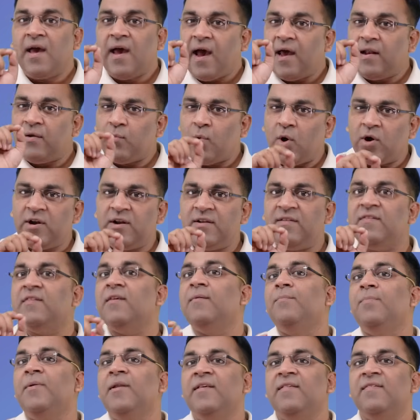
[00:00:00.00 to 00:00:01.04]
and what it
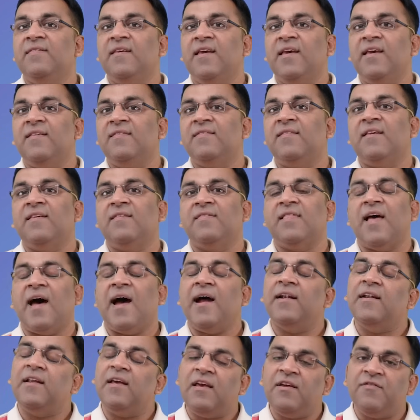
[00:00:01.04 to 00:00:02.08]
simply says is
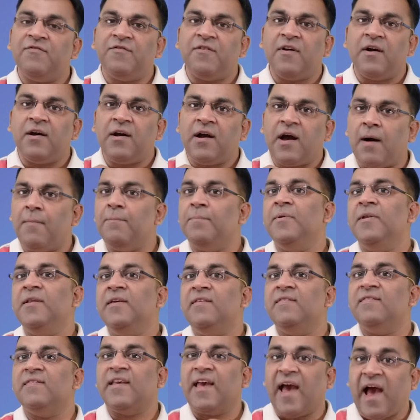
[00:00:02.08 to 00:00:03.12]
that if a
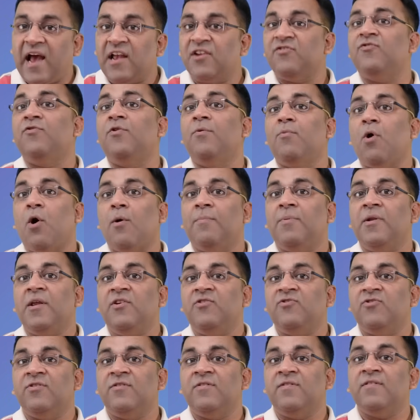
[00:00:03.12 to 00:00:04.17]
company's cash from
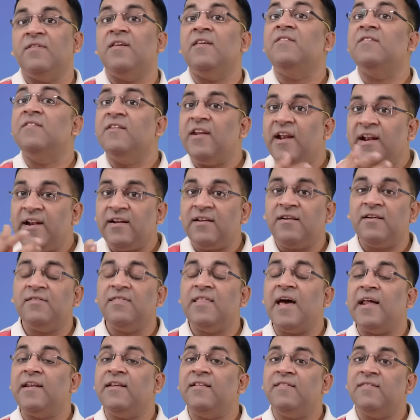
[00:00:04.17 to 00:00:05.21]
operations is greater
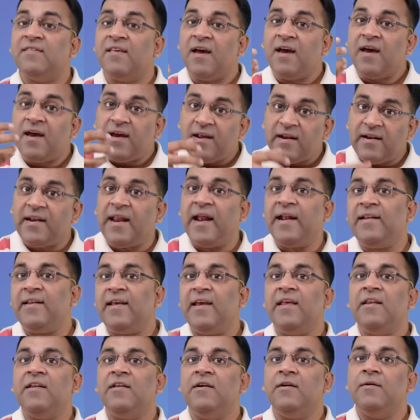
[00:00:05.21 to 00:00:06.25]
than its net
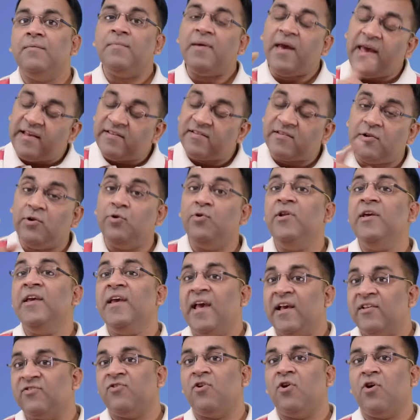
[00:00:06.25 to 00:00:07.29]
income excluding
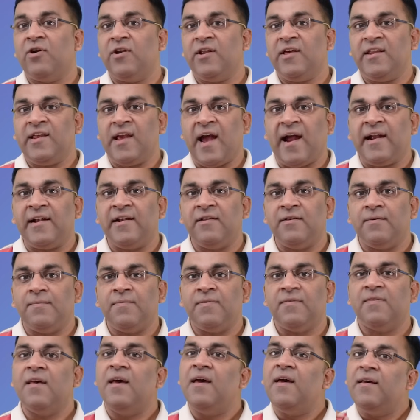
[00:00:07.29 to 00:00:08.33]
extraordinary
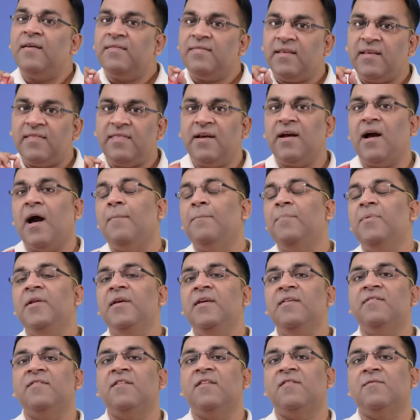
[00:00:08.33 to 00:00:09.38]
items, then the company
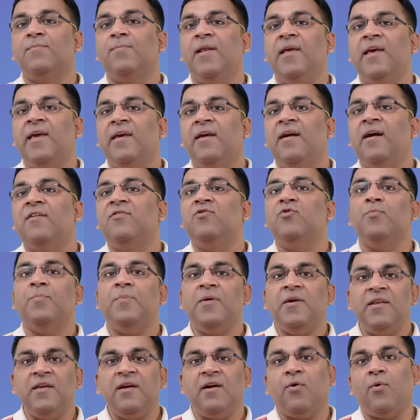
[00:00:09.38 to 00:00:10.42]
is displaying a
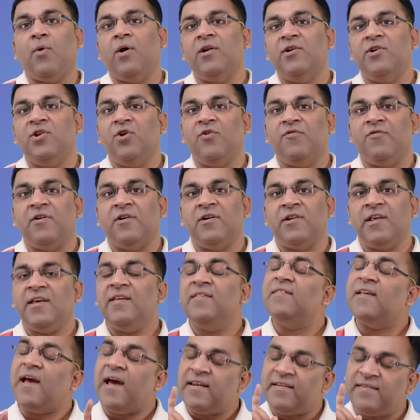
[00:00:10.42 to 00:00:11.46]
superior quality of
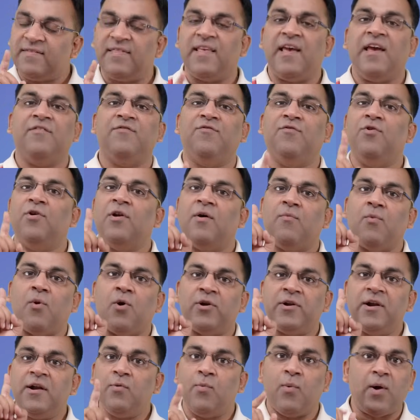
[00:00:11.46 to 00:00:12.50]
earnings and is therefore
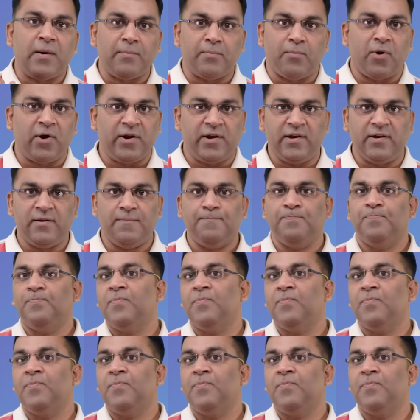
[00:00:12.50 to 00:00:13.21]
awarded 1 point.